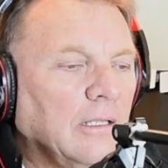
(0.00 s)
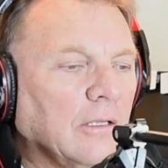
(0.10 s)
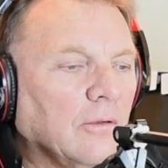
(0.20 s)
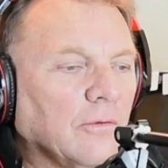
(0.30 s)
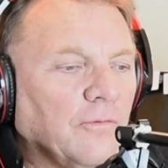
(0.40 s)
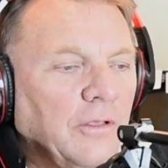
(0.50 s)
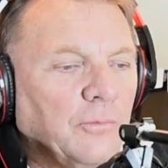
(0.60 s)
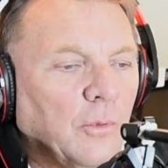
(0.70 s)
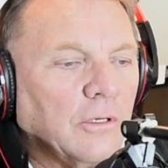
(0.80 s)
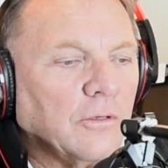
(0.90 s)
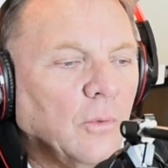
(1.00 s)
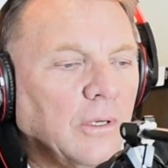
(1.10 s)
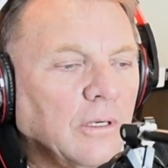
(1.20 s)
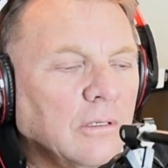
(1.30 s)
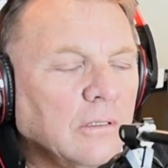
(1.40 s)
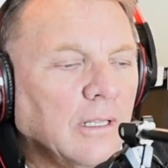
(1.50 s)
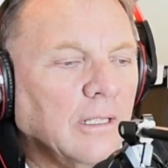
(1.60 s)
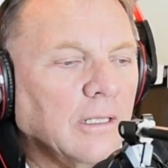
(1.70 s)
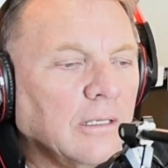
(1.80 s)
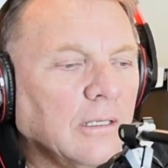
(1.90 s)
You can go to Facebook or Twitter
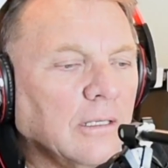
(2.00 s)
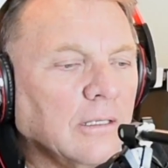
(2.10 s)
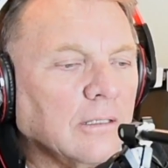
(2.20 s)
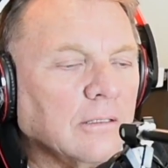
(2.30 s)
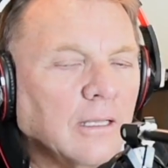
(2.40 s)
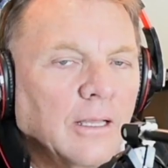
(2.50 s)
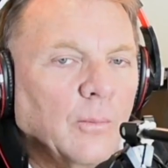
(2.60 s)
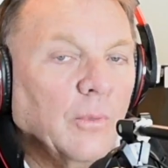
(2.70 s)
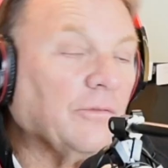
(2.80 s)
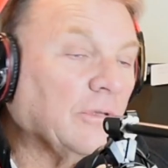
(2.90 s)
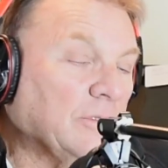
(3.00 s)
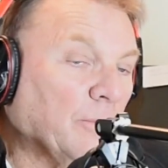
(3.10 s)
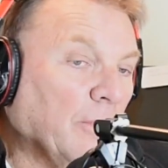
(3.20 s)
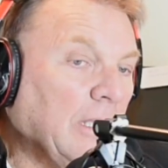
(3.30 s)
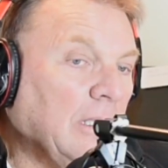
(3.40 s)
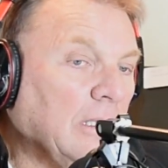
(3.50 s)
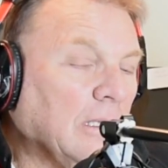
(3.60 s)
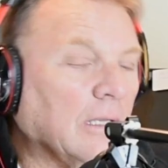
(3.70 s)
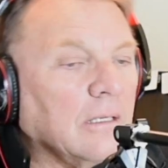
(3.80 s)
and message me